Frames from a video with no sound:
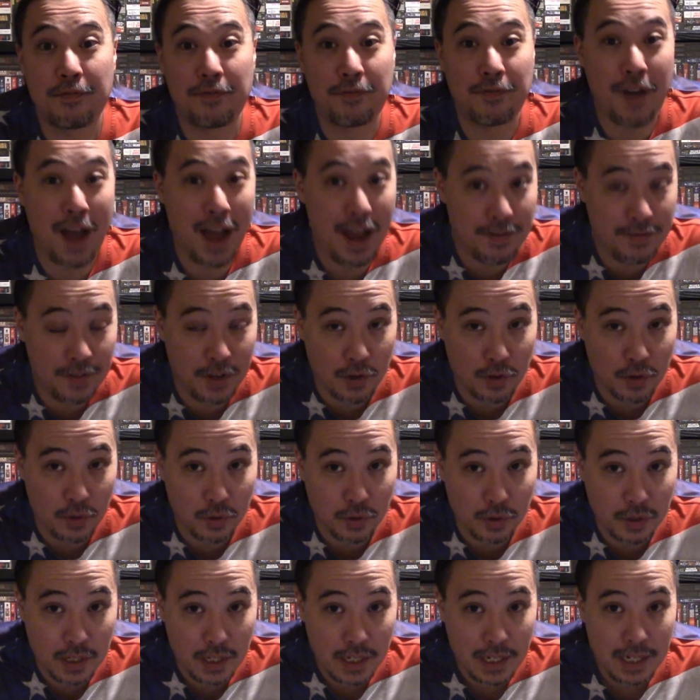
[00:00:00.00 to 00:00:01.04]

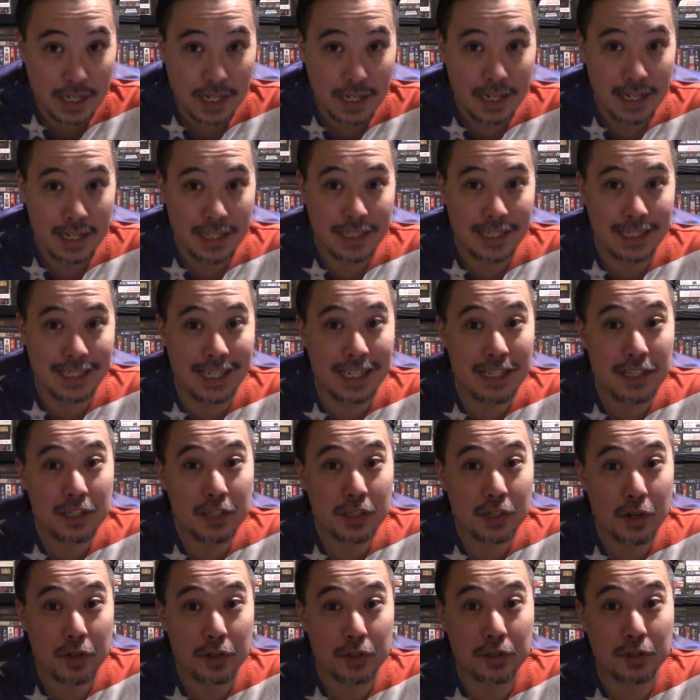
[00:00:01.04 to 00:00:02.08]
5-year-old that didn't start